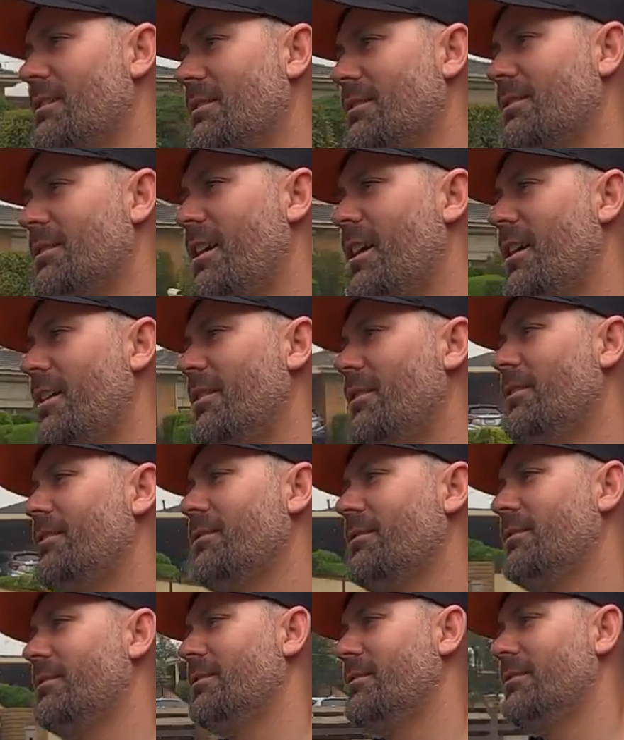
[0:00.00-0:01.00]
So,
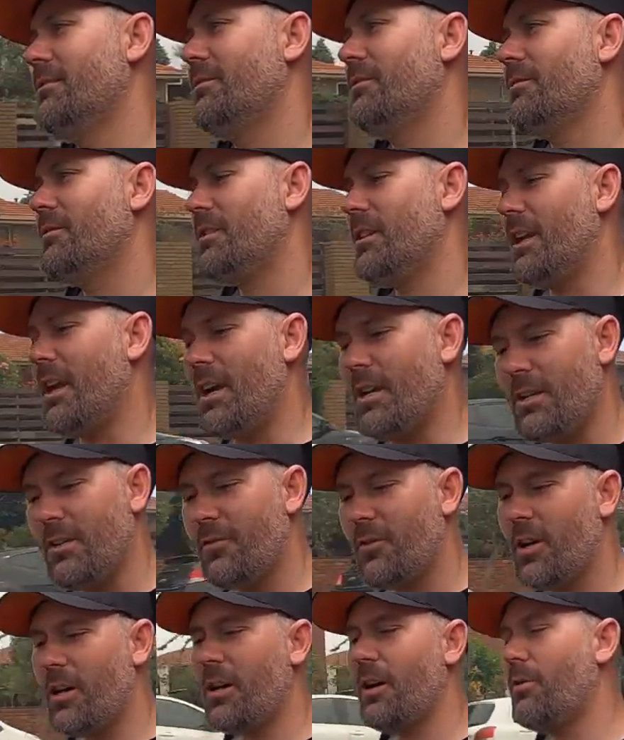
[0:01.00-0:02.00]
you know,
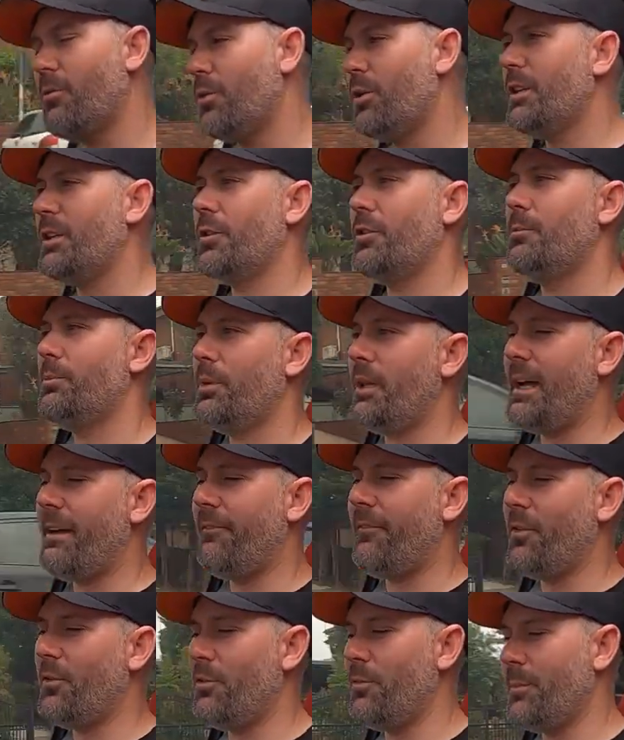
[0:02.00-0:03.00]
you've got a really good
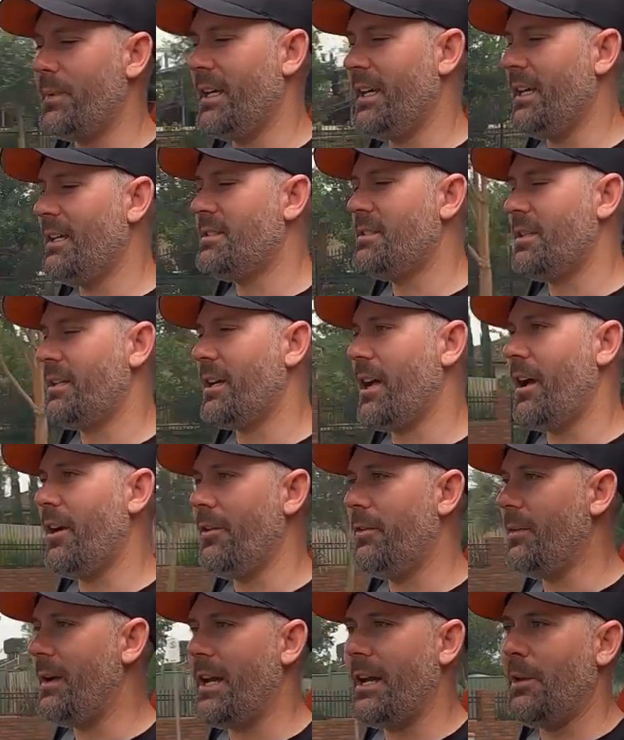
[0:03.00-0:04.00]
platform here to
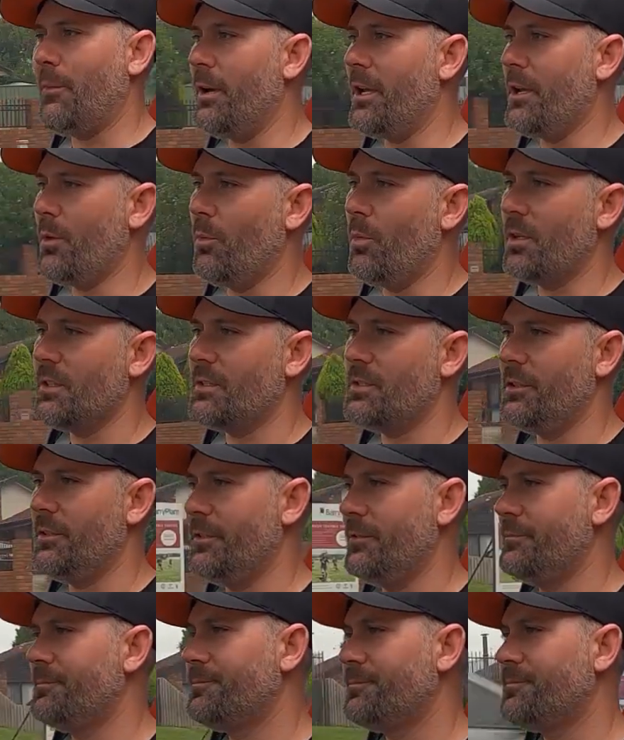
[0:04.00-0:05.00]
go anywhere you want
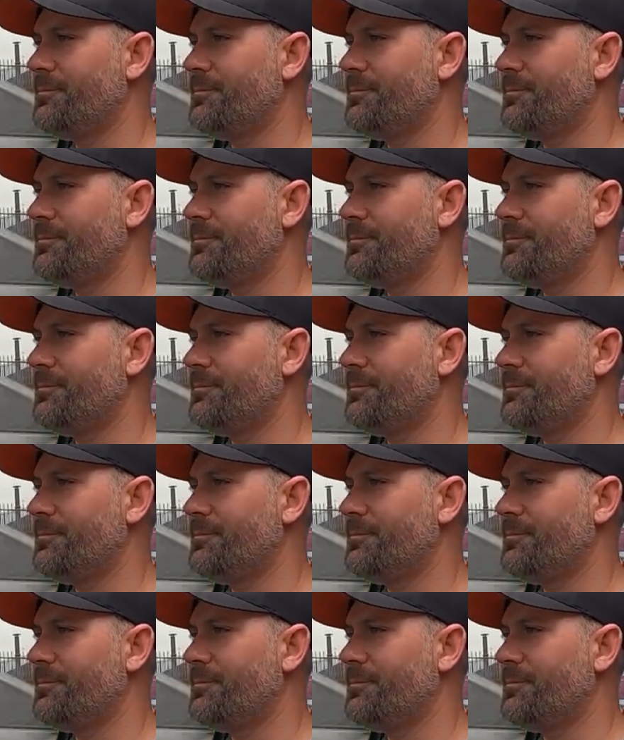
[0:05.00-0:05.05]
to.